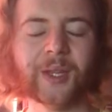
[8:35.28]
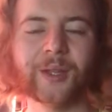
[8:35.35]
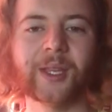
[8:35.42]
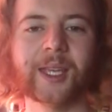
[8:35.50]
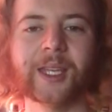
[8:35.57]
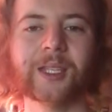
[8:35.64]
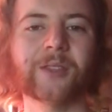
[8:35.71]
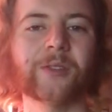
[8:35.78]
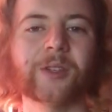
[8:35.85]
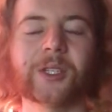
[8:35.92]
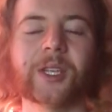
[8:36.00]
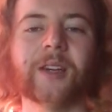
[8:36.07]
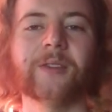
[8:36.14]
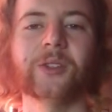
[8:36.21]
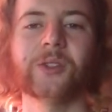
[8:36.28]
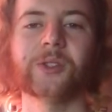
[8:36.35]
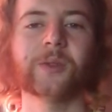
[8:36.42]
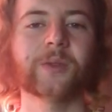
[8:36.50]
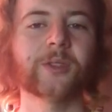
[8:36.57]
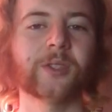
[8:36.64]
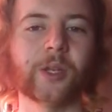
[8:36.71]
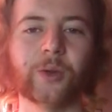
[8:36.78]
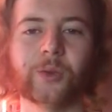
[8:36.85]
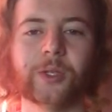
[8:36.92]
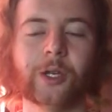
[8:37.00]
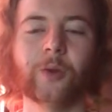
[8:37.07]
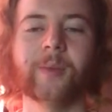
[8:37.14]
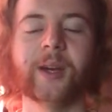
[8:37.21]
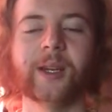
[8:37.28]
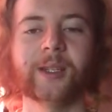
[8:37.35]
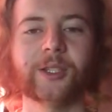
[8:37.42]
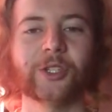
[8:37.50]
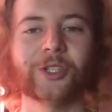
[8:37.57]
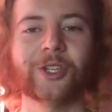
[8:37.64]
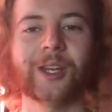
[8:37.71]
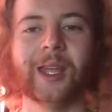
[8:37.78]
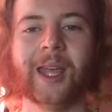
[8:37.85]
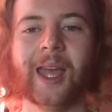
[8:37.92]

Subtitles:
the Gizverse covers so much,